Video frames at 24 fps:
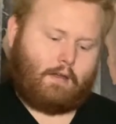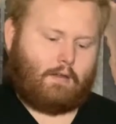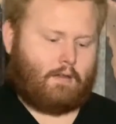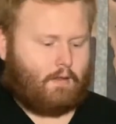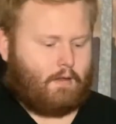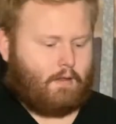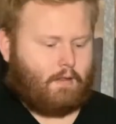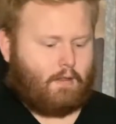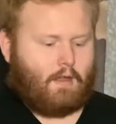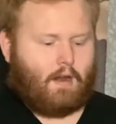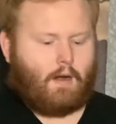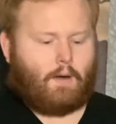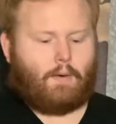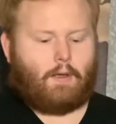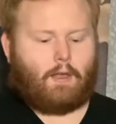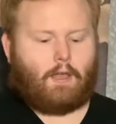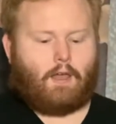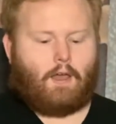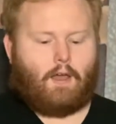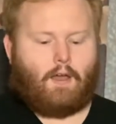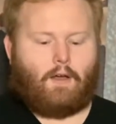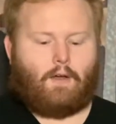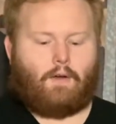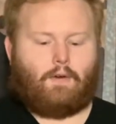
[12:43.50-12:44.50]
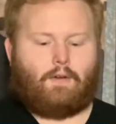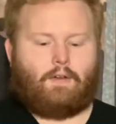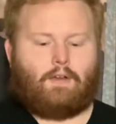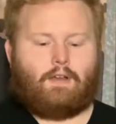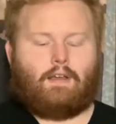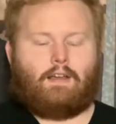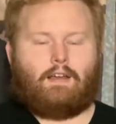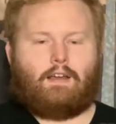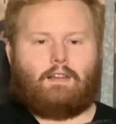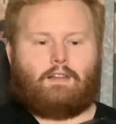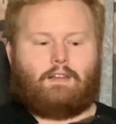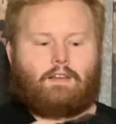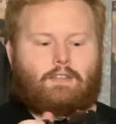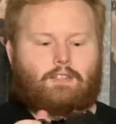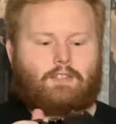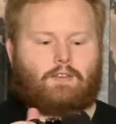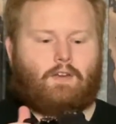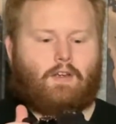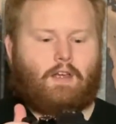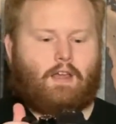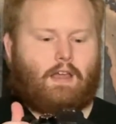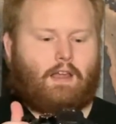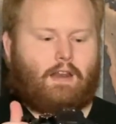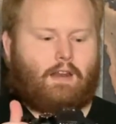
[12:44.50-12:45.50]
There we go. Looks
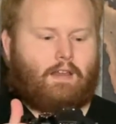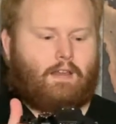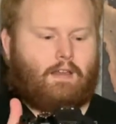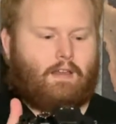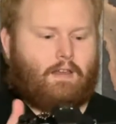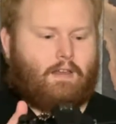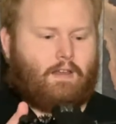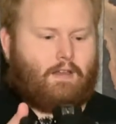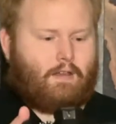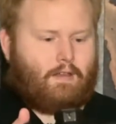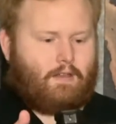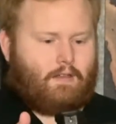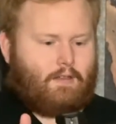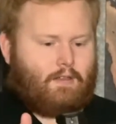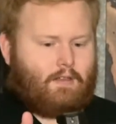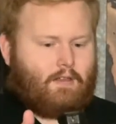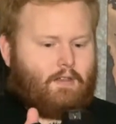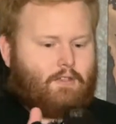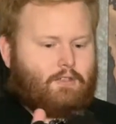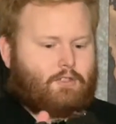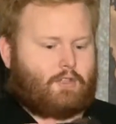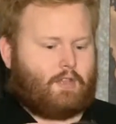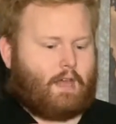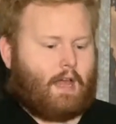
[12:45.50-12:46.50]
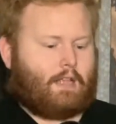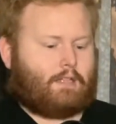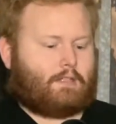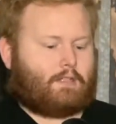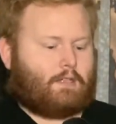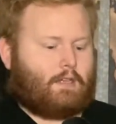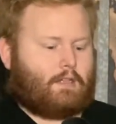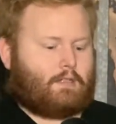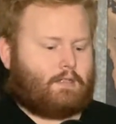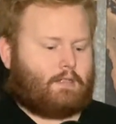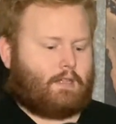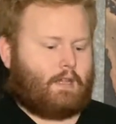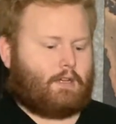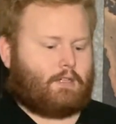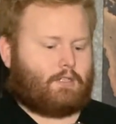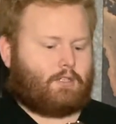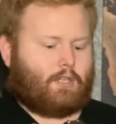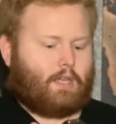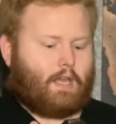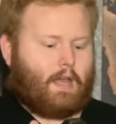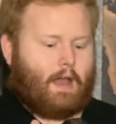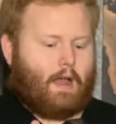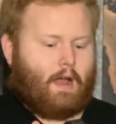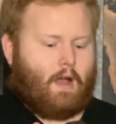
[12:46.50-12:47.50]
great. So that's essentially
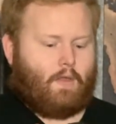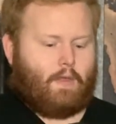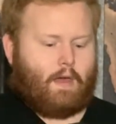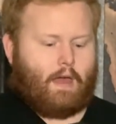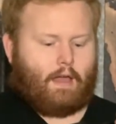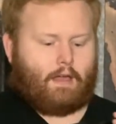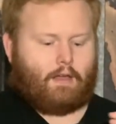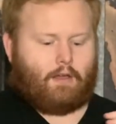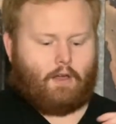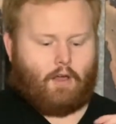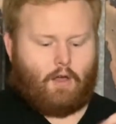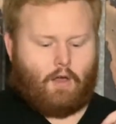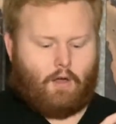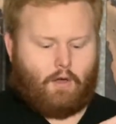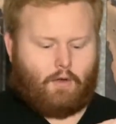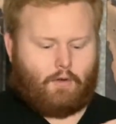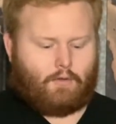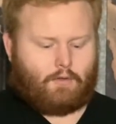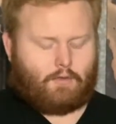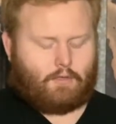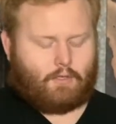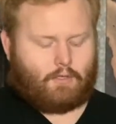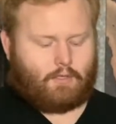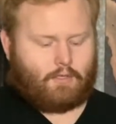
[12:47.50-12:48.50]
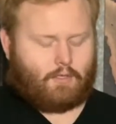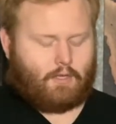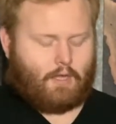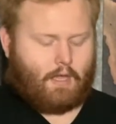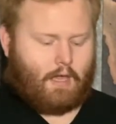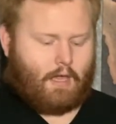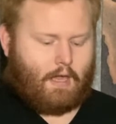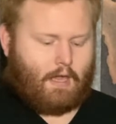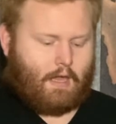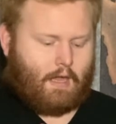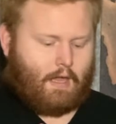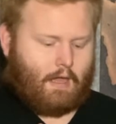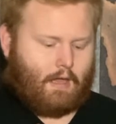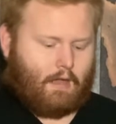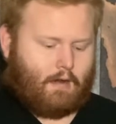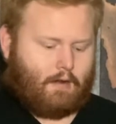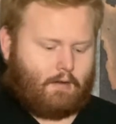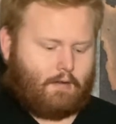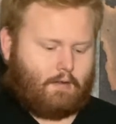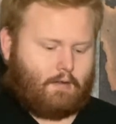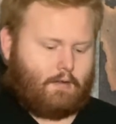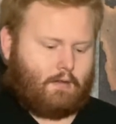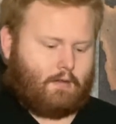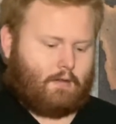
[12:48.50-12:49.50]
how that goes,
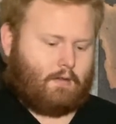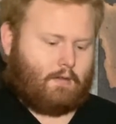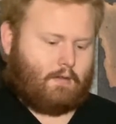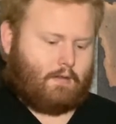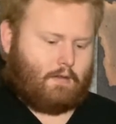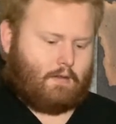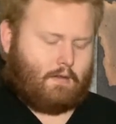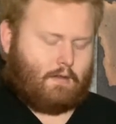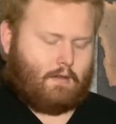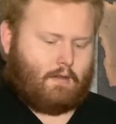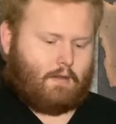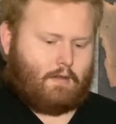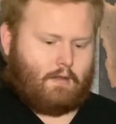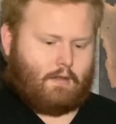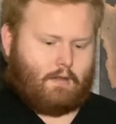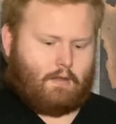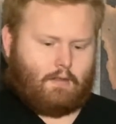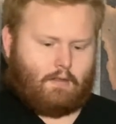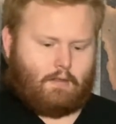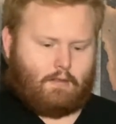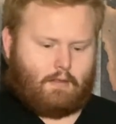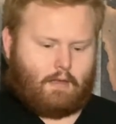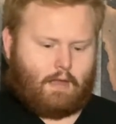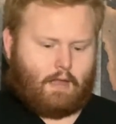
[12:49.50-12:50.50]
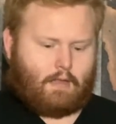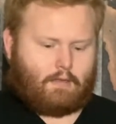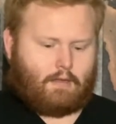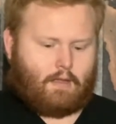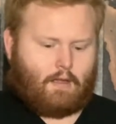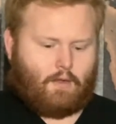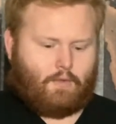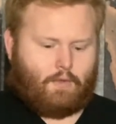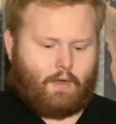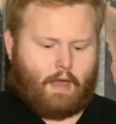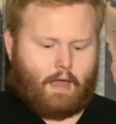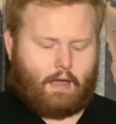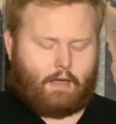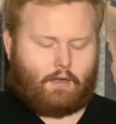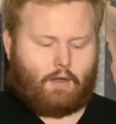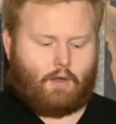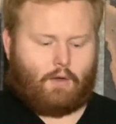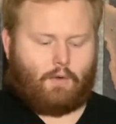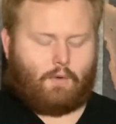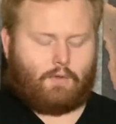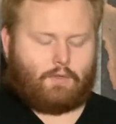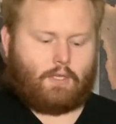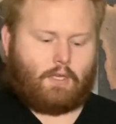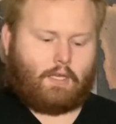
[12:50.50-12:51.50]
and that's how that
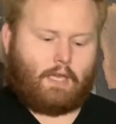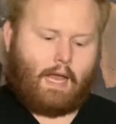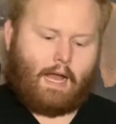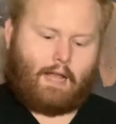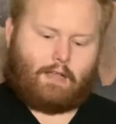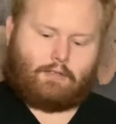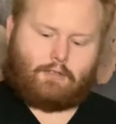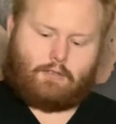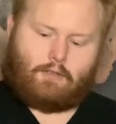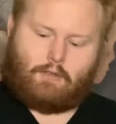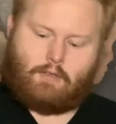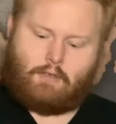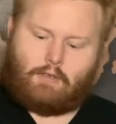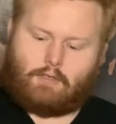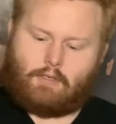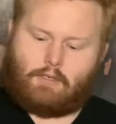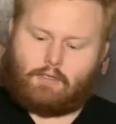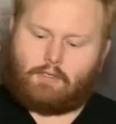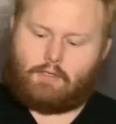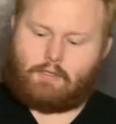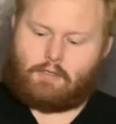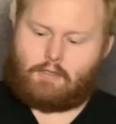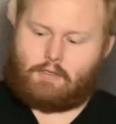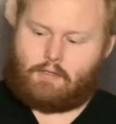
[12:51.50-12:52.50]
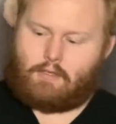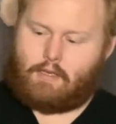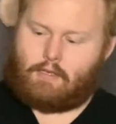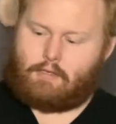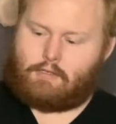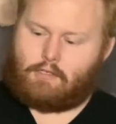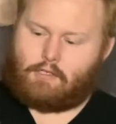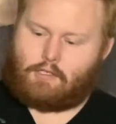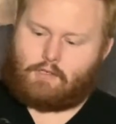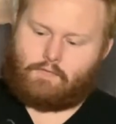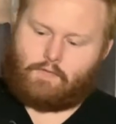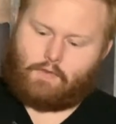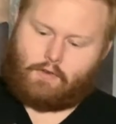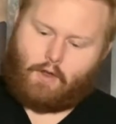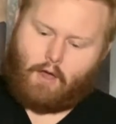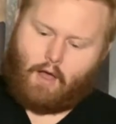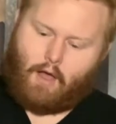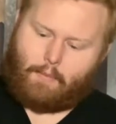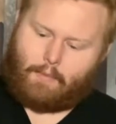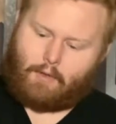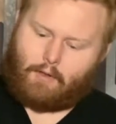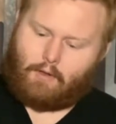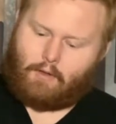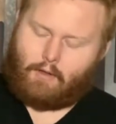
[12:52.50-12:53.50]
goes. Yeah, so this is
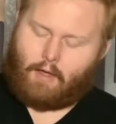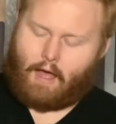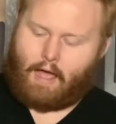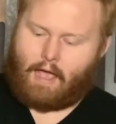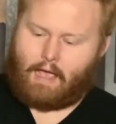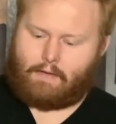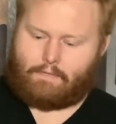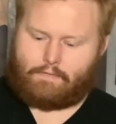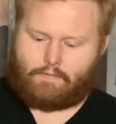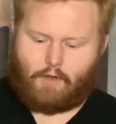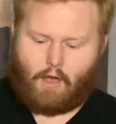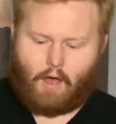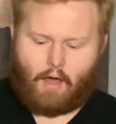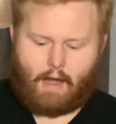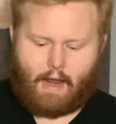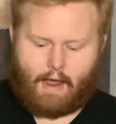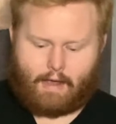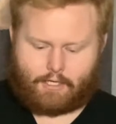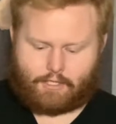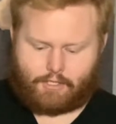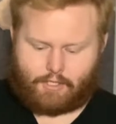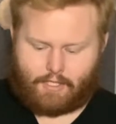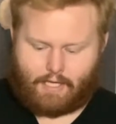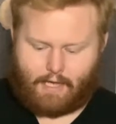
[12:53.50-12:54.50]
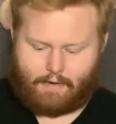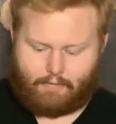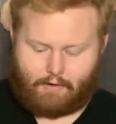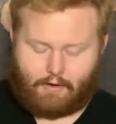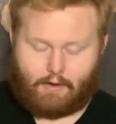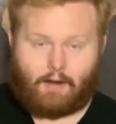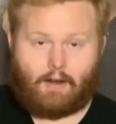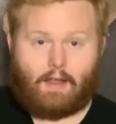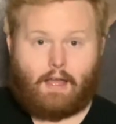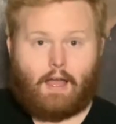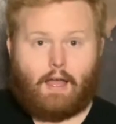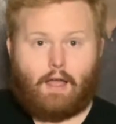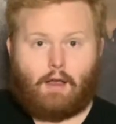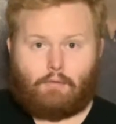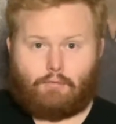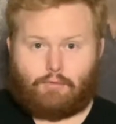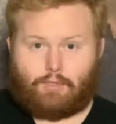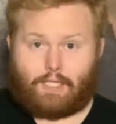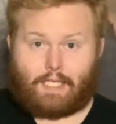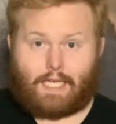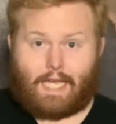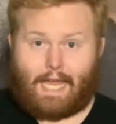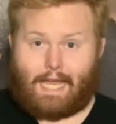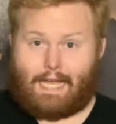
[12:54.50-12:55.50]
phenomenal. I have not actually ever
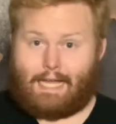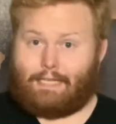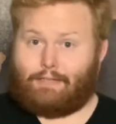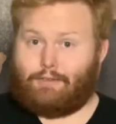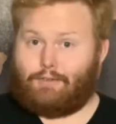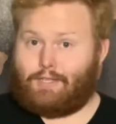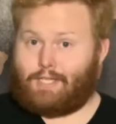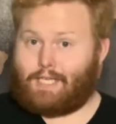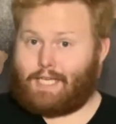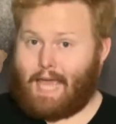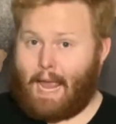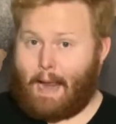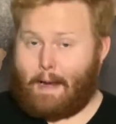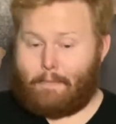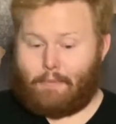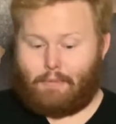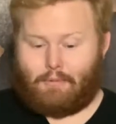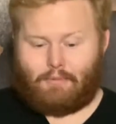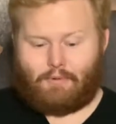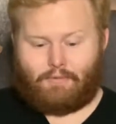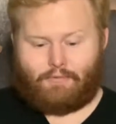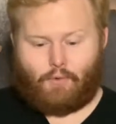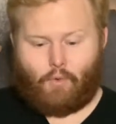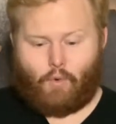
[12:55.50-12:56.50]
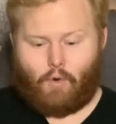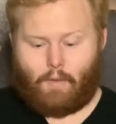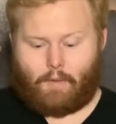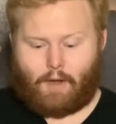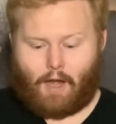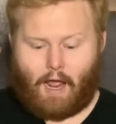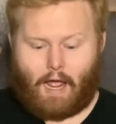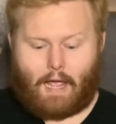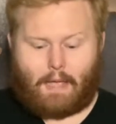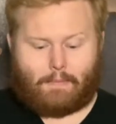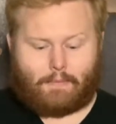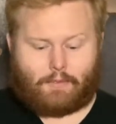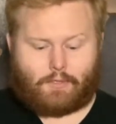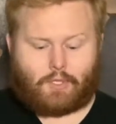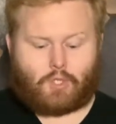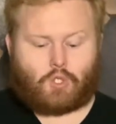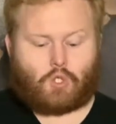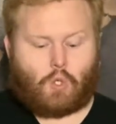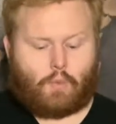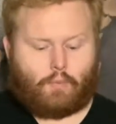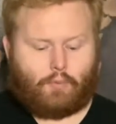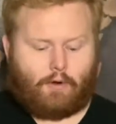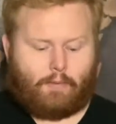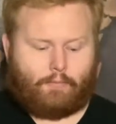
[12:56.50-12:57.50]
really handled the camera before, but I am
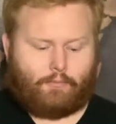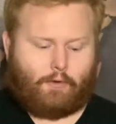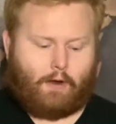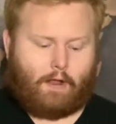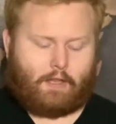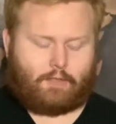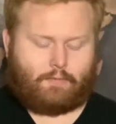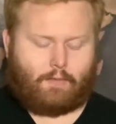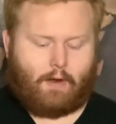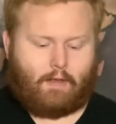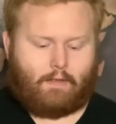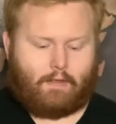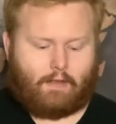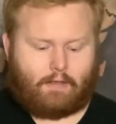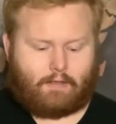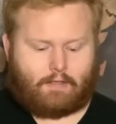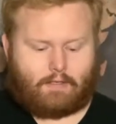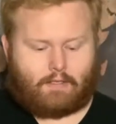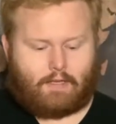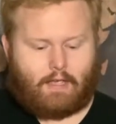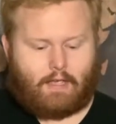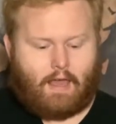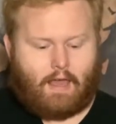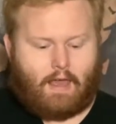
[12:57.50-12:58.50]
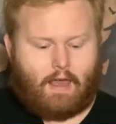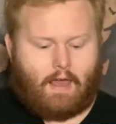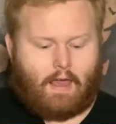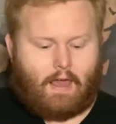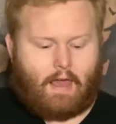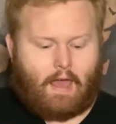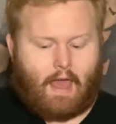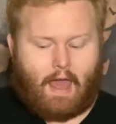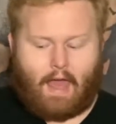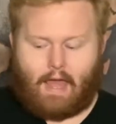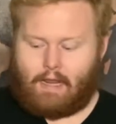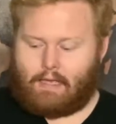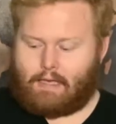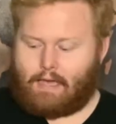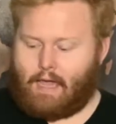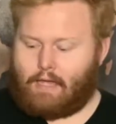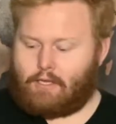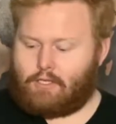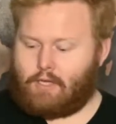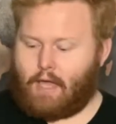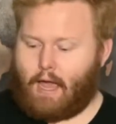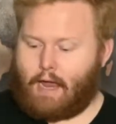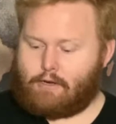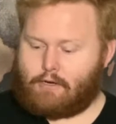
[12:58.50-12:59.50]
super impressed by this. And in case
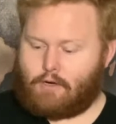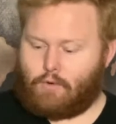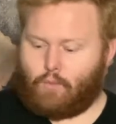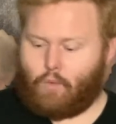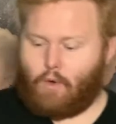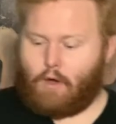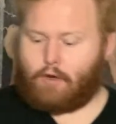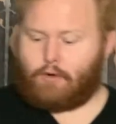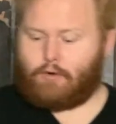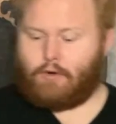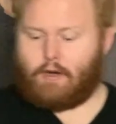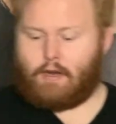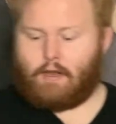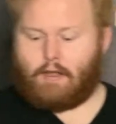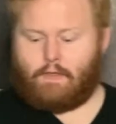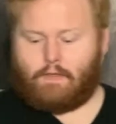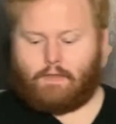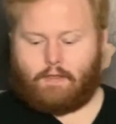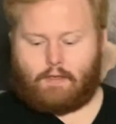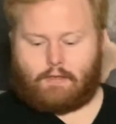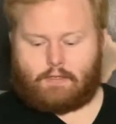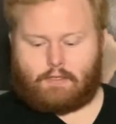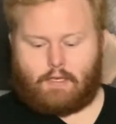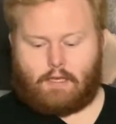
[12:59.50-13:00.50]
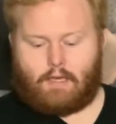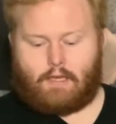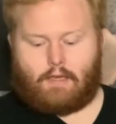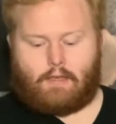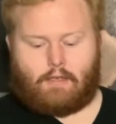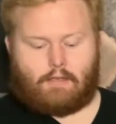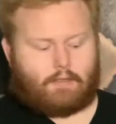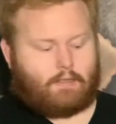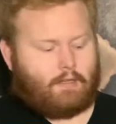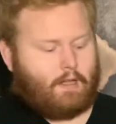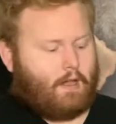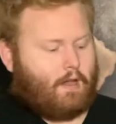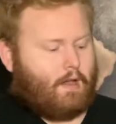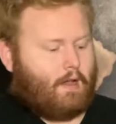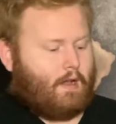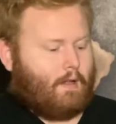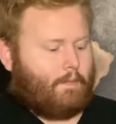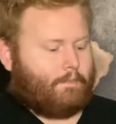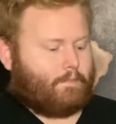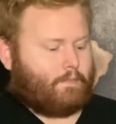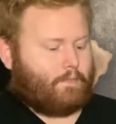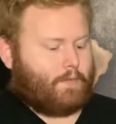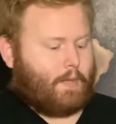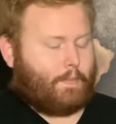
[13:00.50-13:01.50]
you guys are wondering, this is
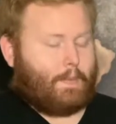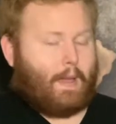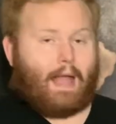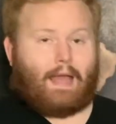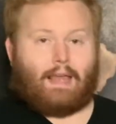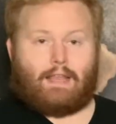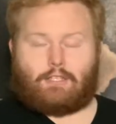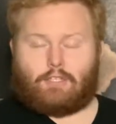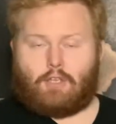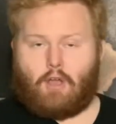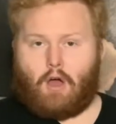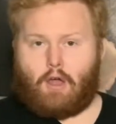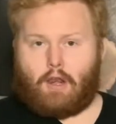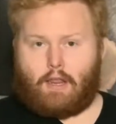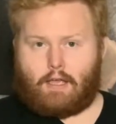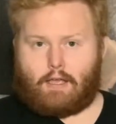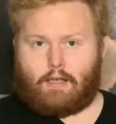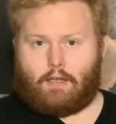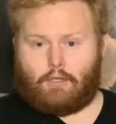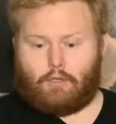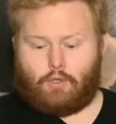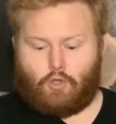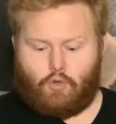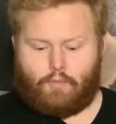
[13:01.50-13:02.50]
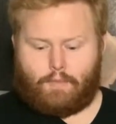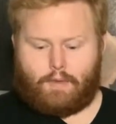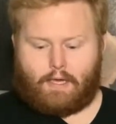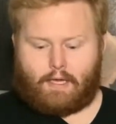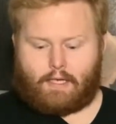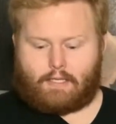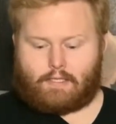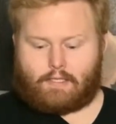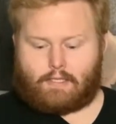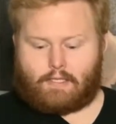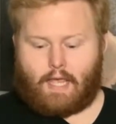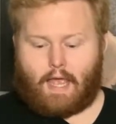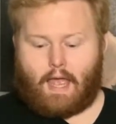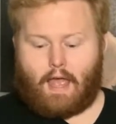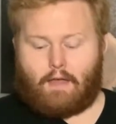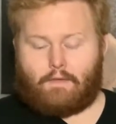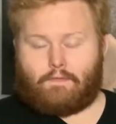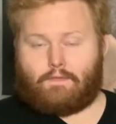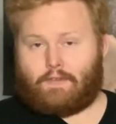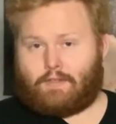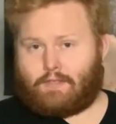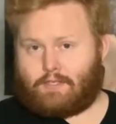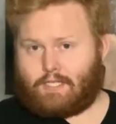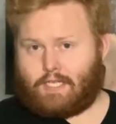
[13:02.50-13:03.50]
the Panasonic LUMIX
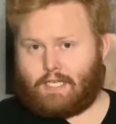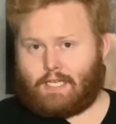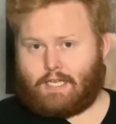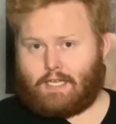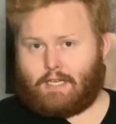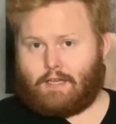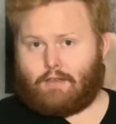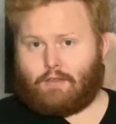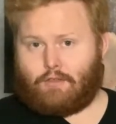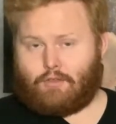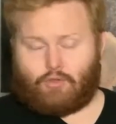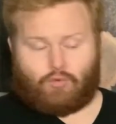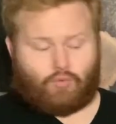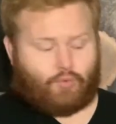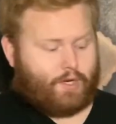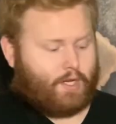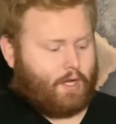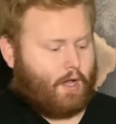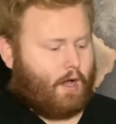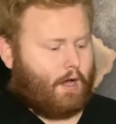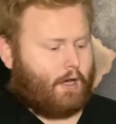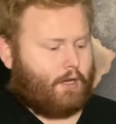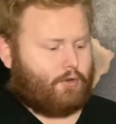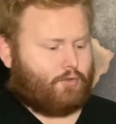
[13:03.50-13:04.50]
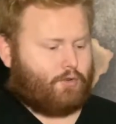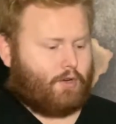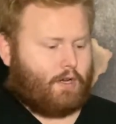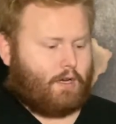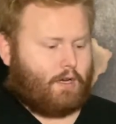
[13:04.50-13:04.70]
FZ300,